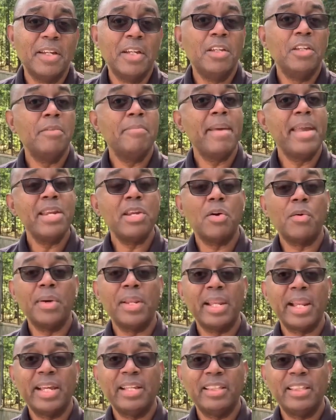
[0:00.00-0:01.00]
You may know it
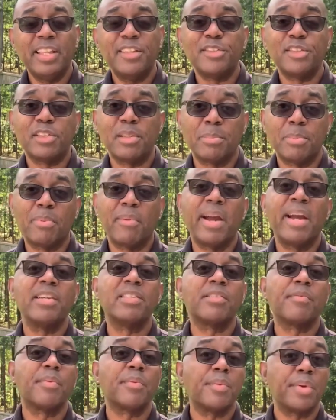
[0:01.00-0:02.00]
like this: "The
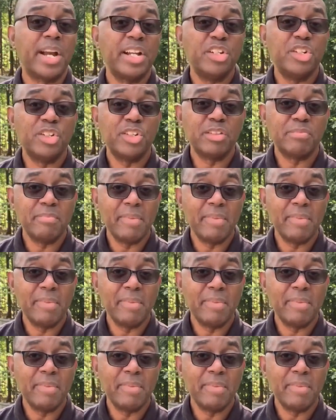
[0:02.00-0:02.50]
prayers of a righteous